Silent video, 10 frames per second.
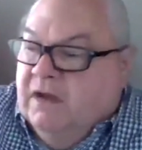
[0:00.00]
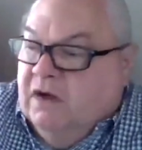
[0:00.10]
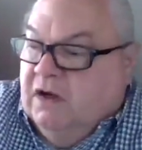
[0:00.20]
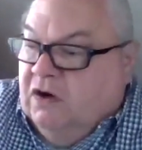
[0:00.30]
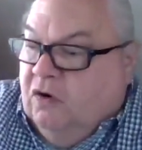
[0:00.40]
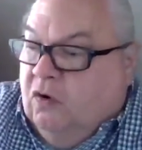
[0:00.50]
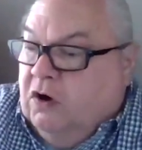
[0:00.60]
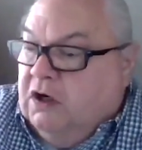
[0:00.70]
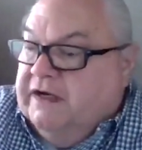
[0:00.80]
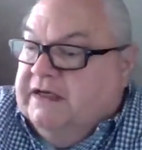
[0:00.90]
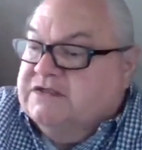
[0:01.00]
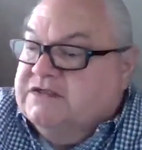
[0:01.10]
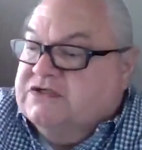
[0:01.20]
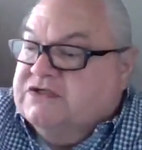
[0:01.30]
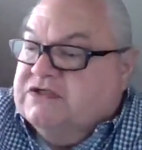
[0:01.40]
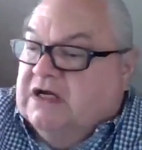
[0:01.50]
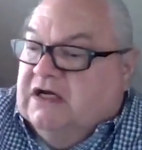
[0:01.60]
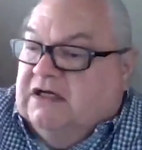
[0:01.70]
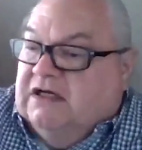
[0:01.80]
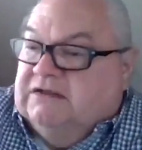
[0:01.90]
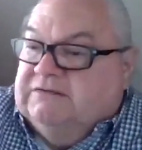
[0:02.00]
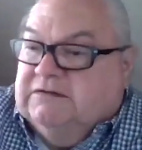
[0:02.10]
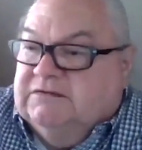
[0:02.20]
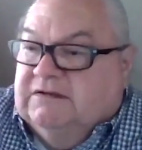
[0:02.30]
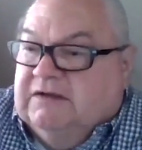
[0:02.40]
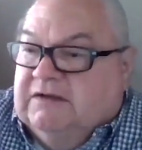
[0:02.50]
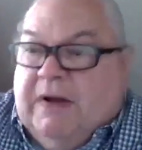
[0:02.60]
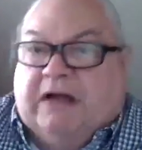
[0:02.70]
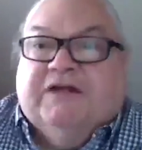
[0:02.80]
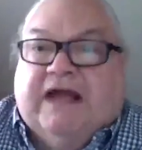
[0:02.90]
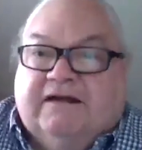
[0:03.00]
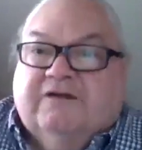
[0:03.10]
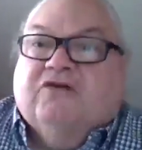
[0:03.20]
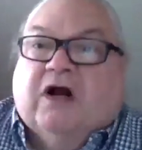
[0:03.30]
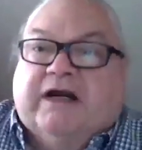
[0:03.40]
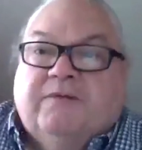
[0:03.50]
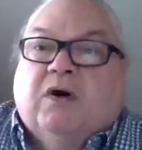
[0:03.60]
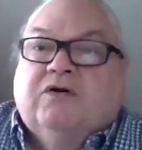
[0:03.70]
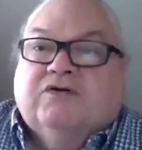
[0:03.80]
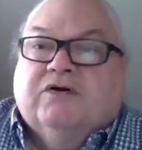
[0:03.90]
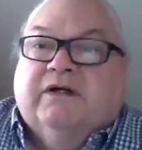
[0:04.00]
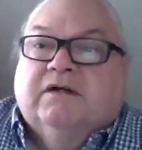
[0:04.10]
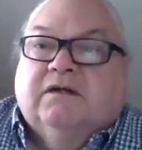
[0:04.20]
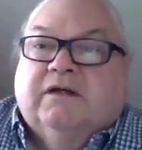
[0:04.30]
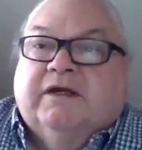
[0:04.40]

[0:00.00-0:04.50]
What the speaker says: or it's about the act of writing poetry.